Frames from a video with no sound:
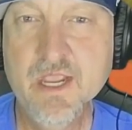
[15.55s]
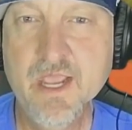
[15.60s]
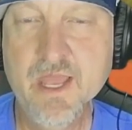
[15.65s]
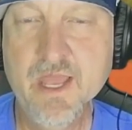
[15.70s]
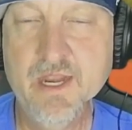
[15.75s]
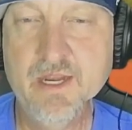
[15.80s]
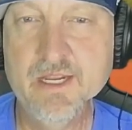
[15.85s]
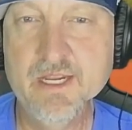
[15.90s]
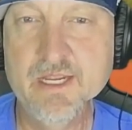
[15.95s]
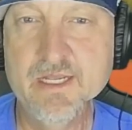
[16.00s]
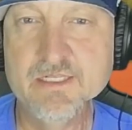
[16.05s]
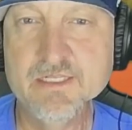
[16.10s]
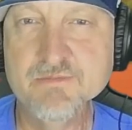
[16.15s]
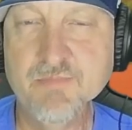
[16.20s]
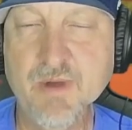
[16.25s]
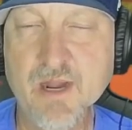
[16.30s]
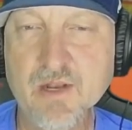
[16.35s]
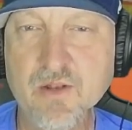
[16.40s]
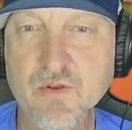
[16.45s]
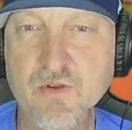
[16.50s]
and it ends
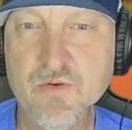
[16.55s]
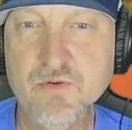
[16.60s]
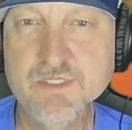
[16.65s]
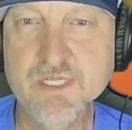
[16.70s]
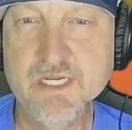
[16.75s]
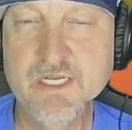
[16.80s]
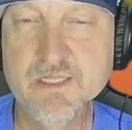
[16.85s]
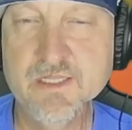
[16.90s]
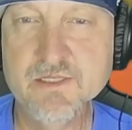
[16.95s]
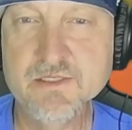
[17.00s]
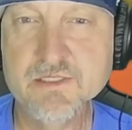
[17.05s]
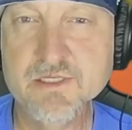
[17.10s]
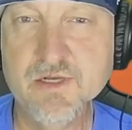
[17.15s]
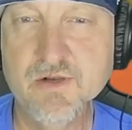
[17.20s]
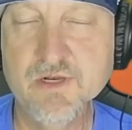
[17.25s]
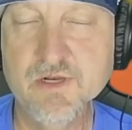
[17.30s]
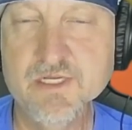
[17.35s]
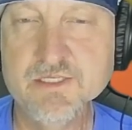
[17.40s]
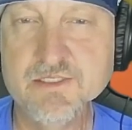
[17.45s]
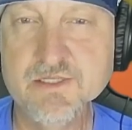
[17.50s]
by losing the
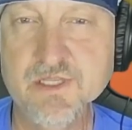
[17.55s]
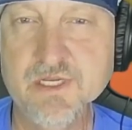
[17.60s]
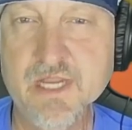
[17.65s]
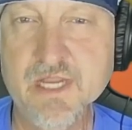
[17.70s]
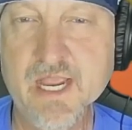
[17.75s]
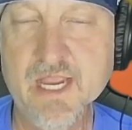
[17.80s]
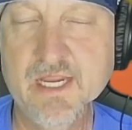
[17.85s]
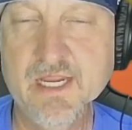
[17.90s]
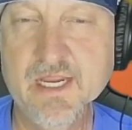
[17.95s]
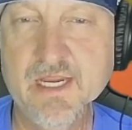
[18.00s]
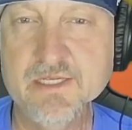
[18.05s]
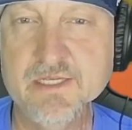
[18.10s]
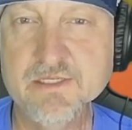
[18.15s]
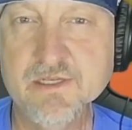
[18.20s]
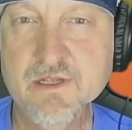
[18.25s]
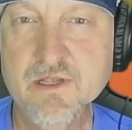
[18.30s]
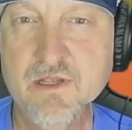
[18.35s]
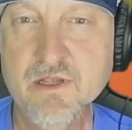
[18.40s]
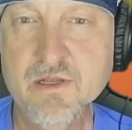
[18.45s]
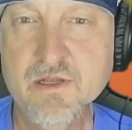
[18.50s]
series to the
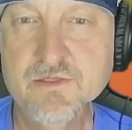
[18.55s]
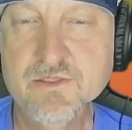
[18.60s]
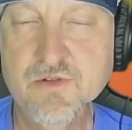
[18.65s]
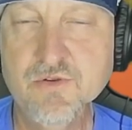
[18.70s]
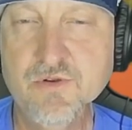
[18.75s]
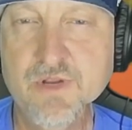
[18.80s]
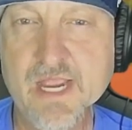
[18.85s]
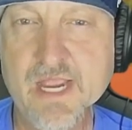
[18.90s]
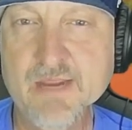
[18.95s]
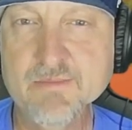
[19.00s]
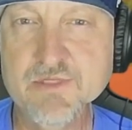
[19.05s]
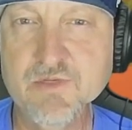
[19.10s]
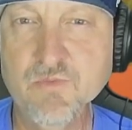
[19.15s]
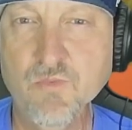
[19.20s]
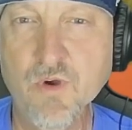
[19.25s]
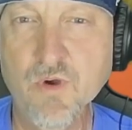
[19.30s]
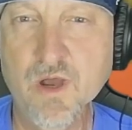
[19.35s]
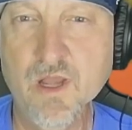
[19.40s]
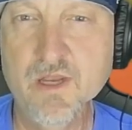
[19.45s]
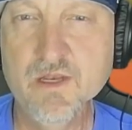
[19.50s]
Yankees
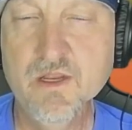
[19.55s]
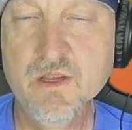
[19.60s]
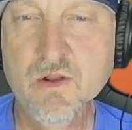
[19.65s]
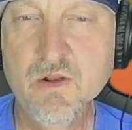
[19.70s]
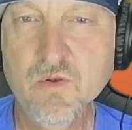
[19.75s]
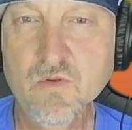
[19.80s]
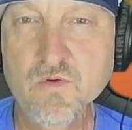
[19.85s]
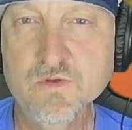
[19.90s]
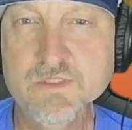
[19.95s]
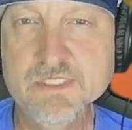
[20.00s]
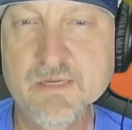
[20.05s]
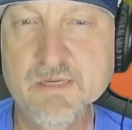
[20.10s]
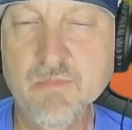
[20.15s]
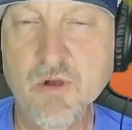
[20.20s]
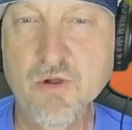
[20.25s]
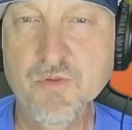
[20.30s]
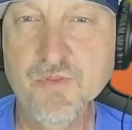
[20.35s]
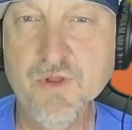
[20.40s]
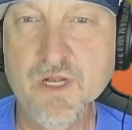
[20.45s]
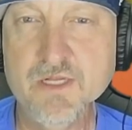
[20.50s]
2-1, losing
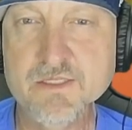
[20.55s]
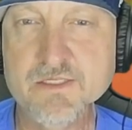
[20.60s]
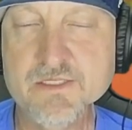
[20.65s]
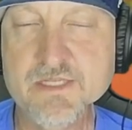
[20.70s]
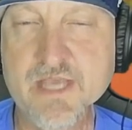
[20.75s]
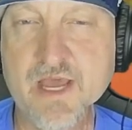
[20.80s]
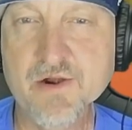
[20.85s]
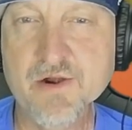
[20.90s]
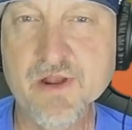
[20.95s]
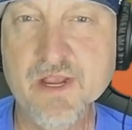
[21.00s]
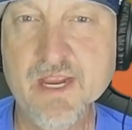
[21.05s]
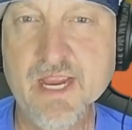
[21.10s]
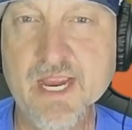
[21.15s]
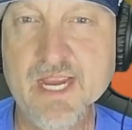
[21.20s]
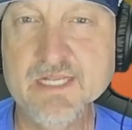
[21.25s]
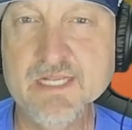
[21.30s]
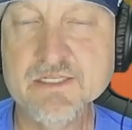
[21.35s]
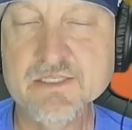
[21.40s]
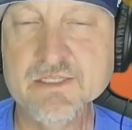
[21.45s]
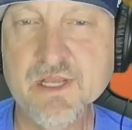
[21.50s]
both on
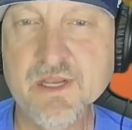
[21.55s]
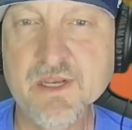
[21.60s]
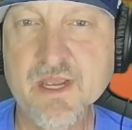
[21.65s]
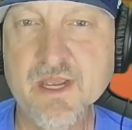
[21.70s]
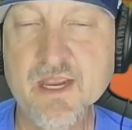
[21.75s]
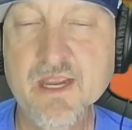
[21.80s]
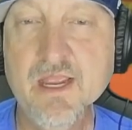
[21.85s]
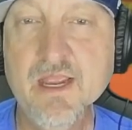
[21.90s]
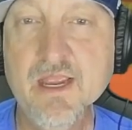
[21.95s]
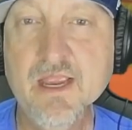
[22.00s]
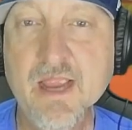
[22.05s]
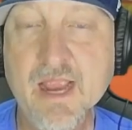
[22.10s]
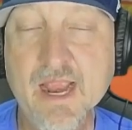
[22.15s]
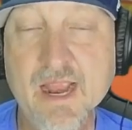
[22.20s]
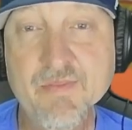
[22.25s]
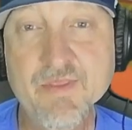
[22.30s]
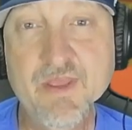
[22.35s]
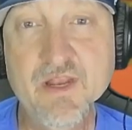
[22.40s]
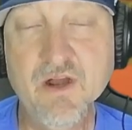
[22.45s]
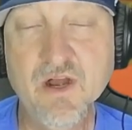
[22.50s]
Saturday and Sunday,
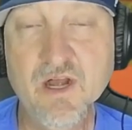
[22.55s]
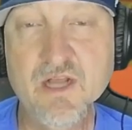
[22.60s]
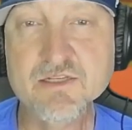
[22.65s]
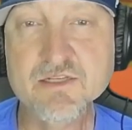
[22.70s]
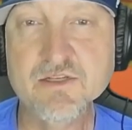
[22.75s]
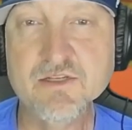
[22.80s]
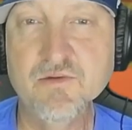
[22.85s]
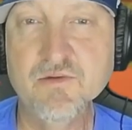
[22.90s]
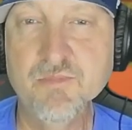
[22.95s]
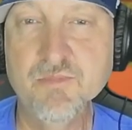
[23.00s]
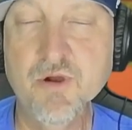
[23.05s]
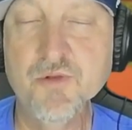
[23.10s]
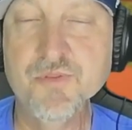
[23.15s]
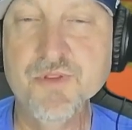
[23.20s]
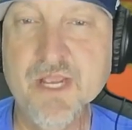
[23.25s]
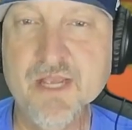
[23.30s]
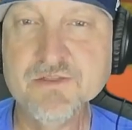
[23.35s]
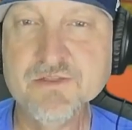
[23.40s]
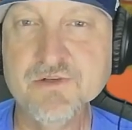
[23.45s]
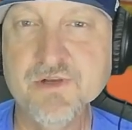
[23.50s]
and then also both
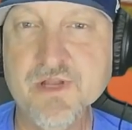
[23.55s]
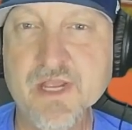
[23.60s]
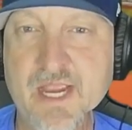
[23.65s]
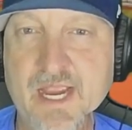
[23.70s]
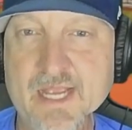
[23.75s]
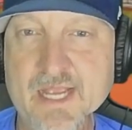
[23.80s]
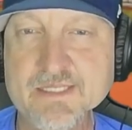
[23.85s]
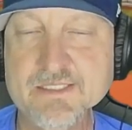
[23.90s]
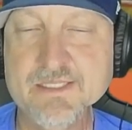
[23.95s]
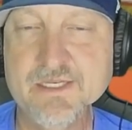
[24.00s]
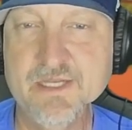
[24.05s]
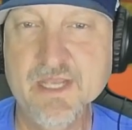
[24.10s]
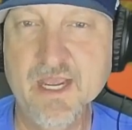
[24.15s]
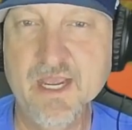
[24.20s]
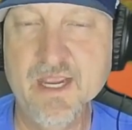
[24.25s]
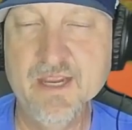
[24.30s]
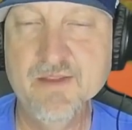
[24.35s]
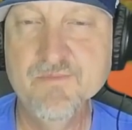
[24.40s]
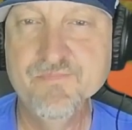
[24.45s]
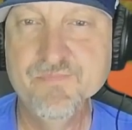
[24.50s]
yesterday and
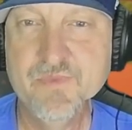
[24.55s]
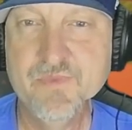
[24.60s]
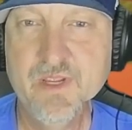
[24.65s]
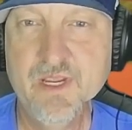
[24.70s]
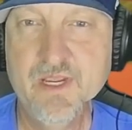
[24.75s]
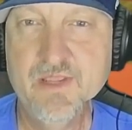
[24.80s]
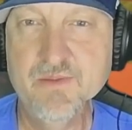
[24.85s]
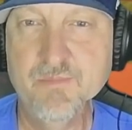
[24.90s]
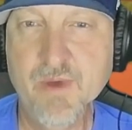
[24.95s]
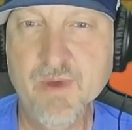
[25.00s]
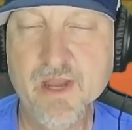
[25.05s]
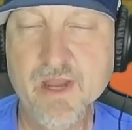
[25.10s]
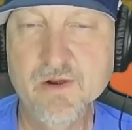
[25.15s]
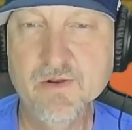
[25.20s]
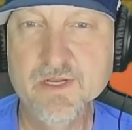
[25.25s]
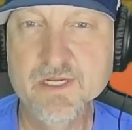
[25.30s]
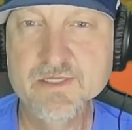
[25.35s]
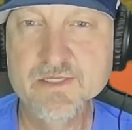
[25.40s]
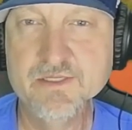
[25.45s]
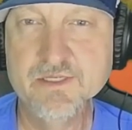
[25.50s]
today in the minor
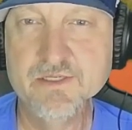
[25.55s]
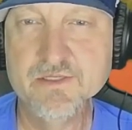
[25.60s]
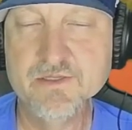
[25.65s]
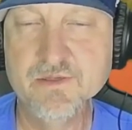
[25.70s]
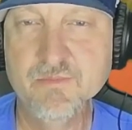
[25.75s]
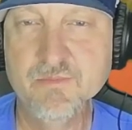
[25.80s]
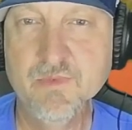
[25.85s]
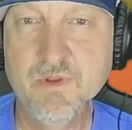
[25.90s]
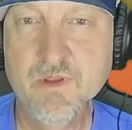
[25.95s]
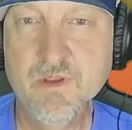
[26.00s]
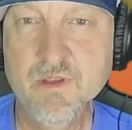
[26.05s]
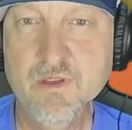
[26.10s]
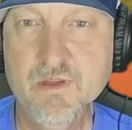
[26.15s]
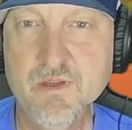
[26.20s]
league system.